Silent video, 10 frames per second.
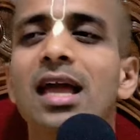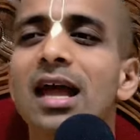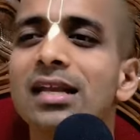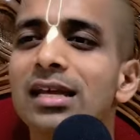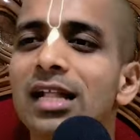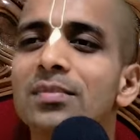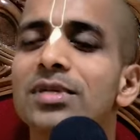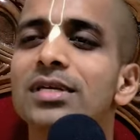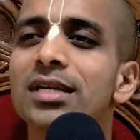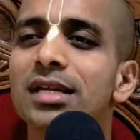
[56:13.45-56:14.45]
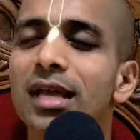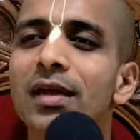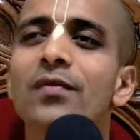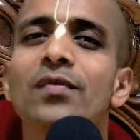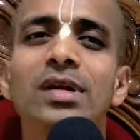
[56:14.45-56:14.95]
And He helps us at
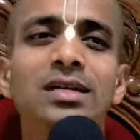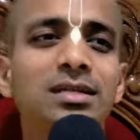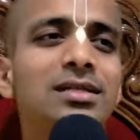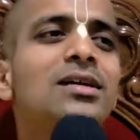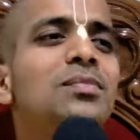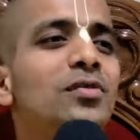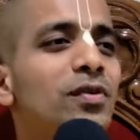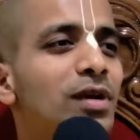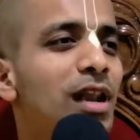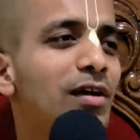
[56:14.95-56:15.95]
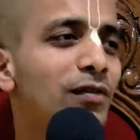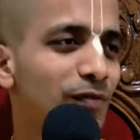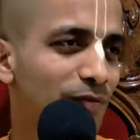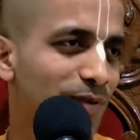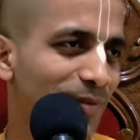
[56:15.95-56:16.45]
every step of our
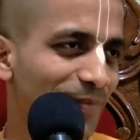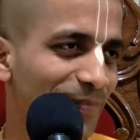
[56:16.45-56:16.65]
life.